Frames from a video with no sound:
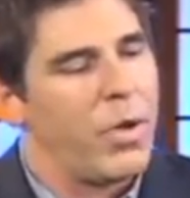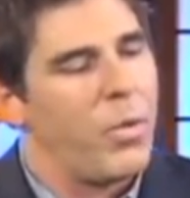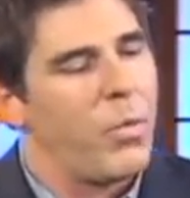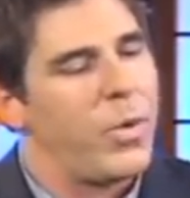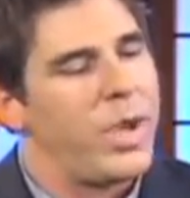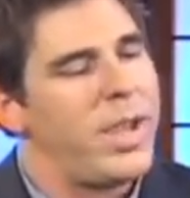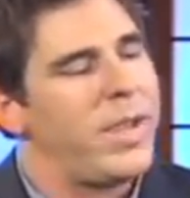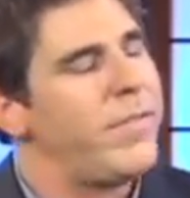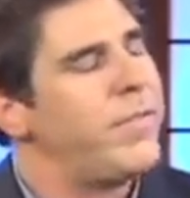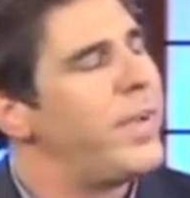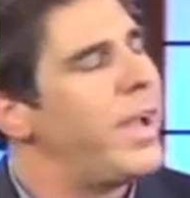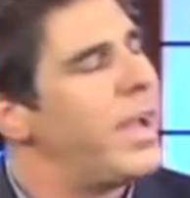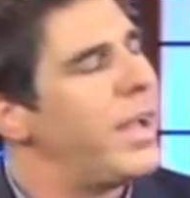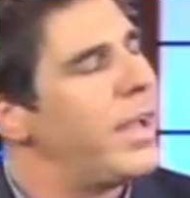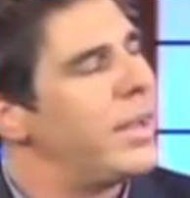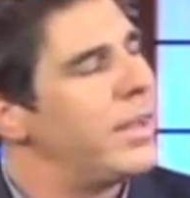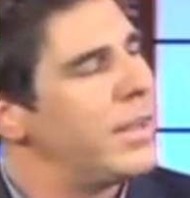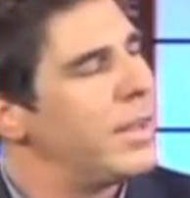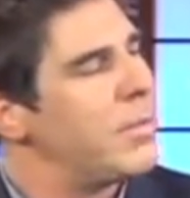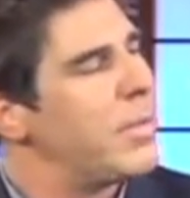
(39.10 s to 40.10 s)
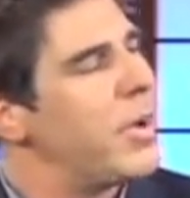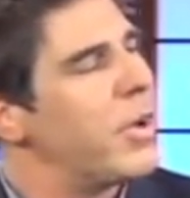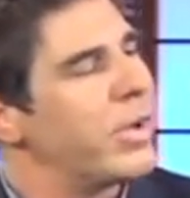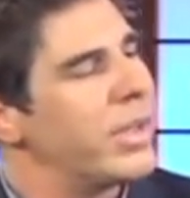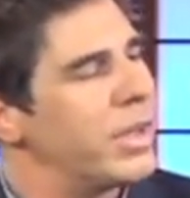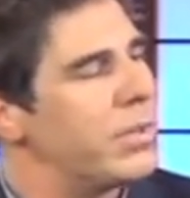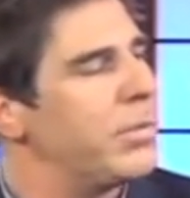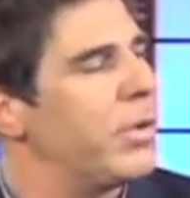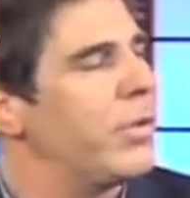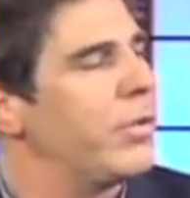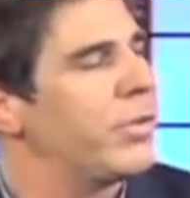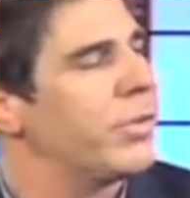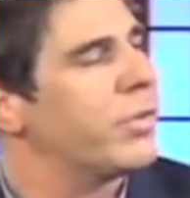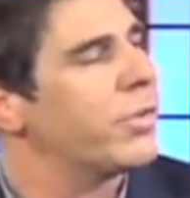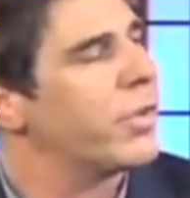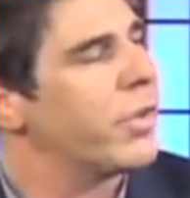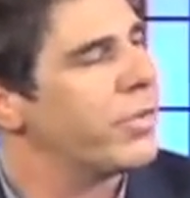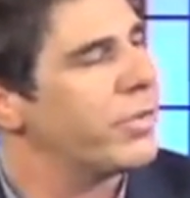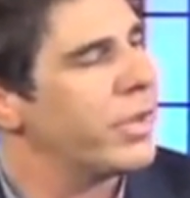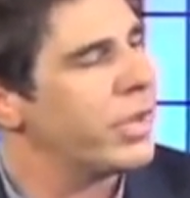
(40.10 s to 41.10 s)
we have had in the American Hypnosis
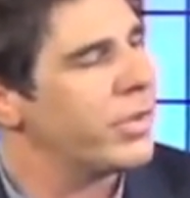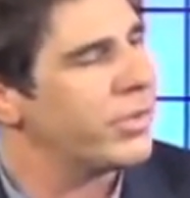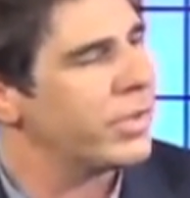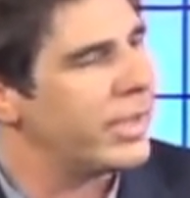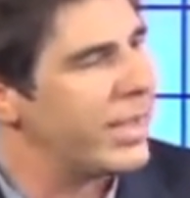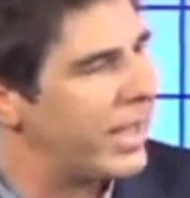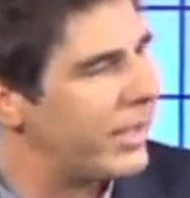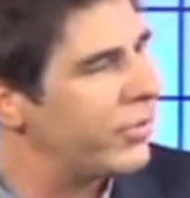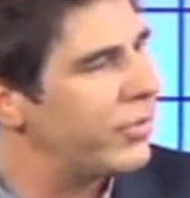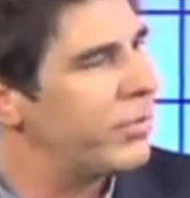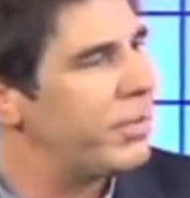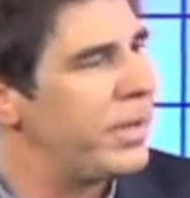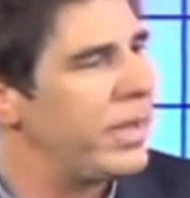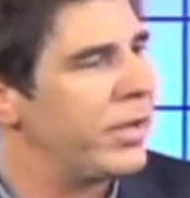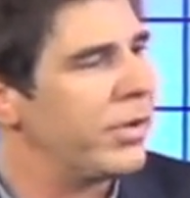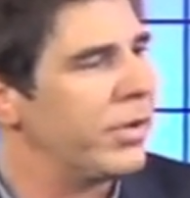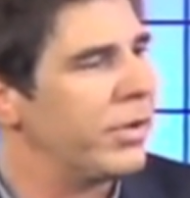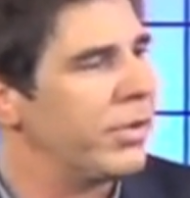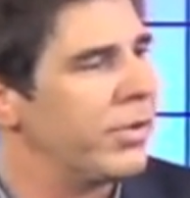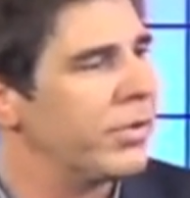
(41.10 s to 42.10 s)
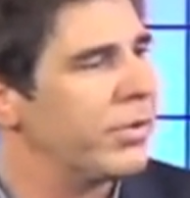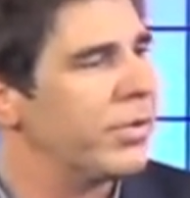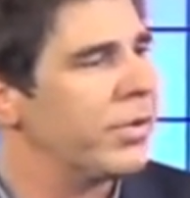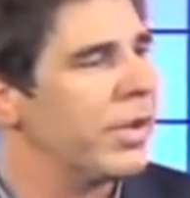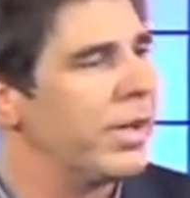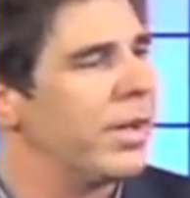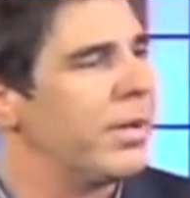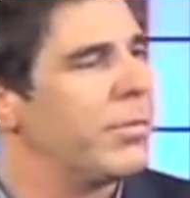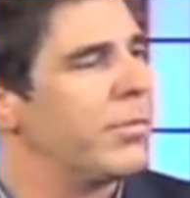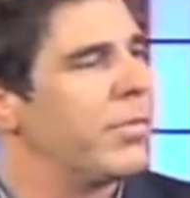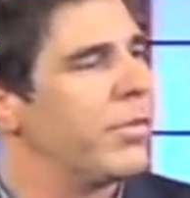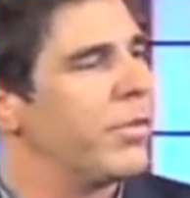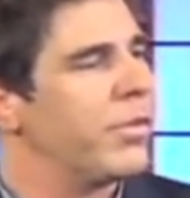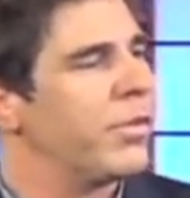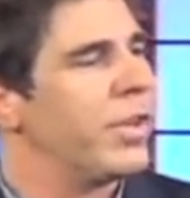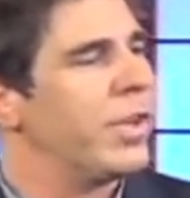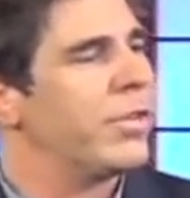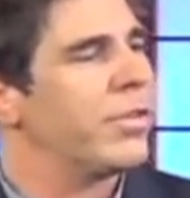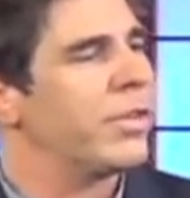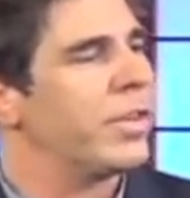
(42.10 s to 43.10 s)
Association guest speakers
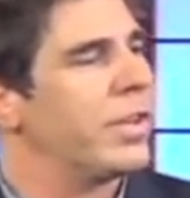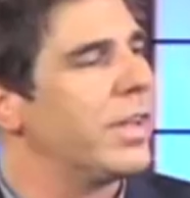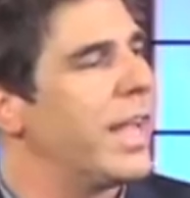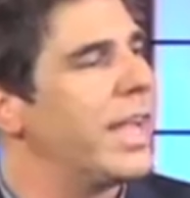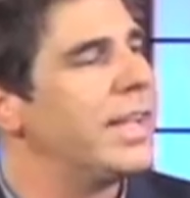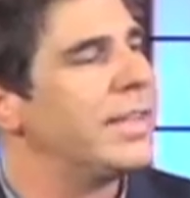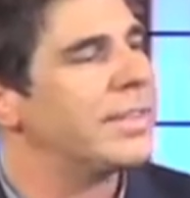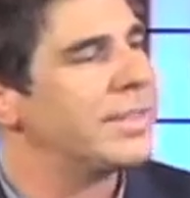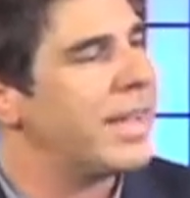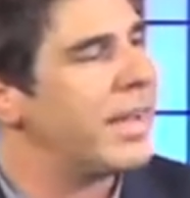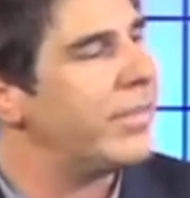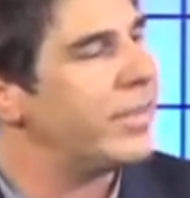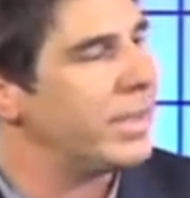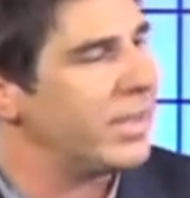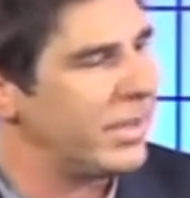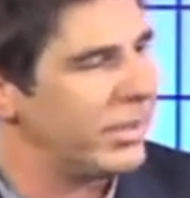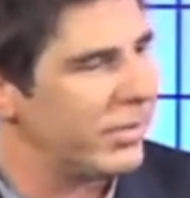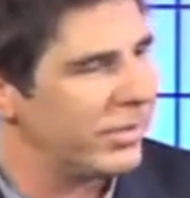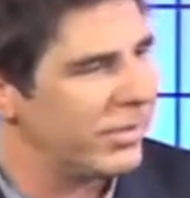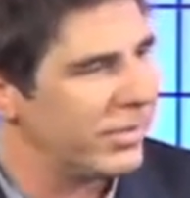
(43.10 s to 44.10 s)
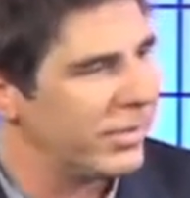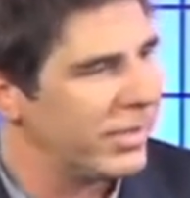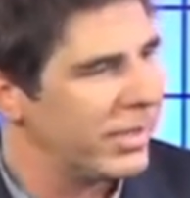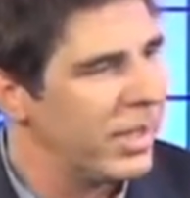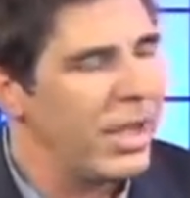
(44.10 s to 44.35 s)
since the late 70s.